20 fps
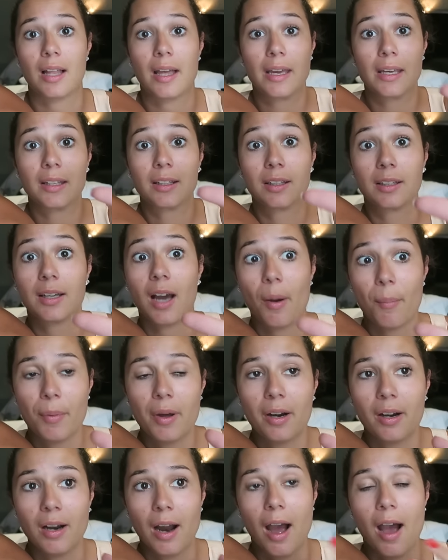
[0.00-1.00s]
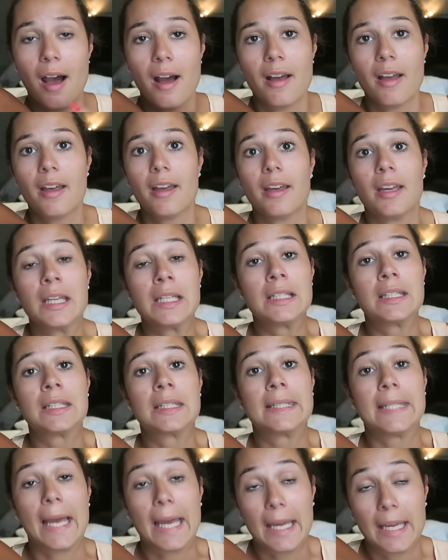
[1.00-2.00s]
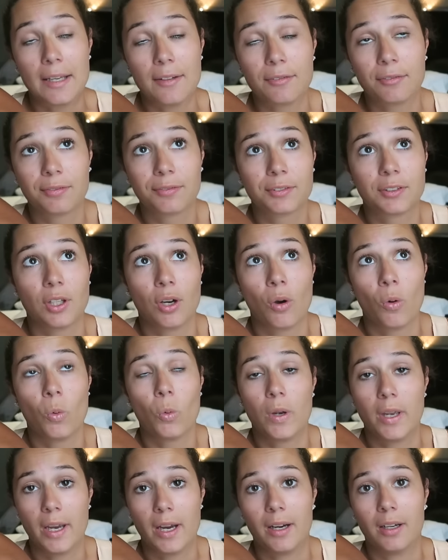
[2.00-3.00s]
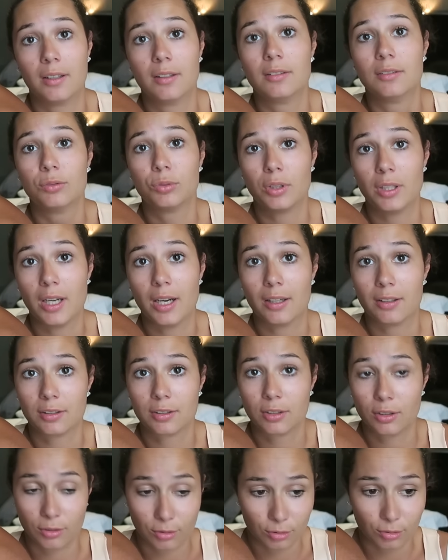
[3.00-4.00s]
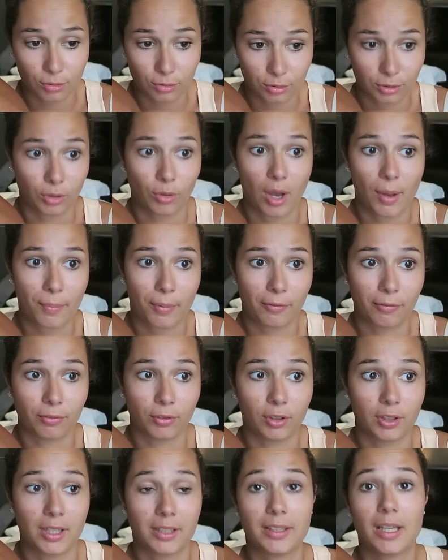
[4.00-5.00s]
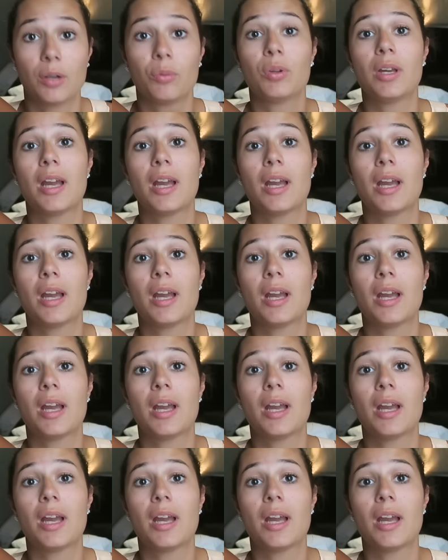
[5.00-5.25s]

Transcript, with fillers: like camera is safe. So we are, we are so so happy for that, and